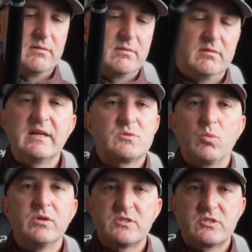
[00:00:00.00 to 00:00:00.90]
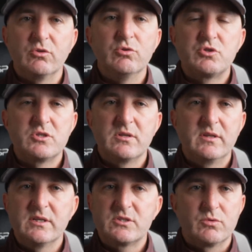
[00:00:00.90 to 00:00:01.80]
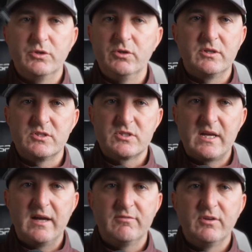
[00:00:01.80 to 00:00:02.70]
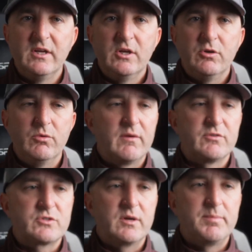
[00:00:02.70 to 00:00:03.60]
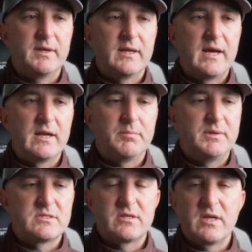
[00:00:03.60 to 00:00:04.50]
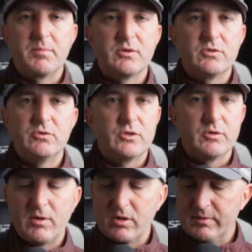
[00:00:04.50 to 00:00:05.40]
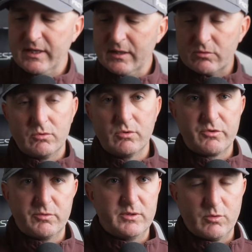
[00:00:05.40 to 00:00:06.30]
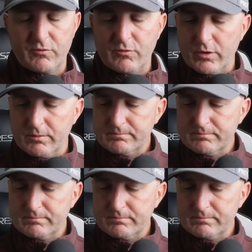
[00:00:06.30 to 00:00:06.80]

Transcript: that's one solution to this. Or you can just have whoever's gripping it add a piece of tape or 2 to your bottom hand, or 3 or 4.